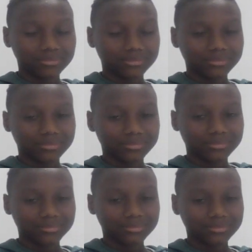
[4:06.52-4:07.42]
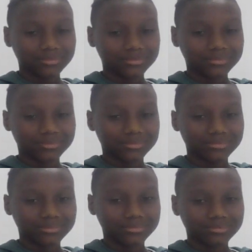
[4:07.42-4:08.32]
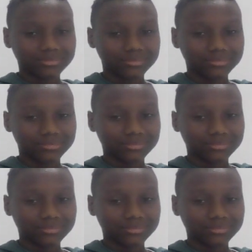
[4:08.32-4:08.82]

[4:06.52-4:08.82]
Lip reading: [no speech]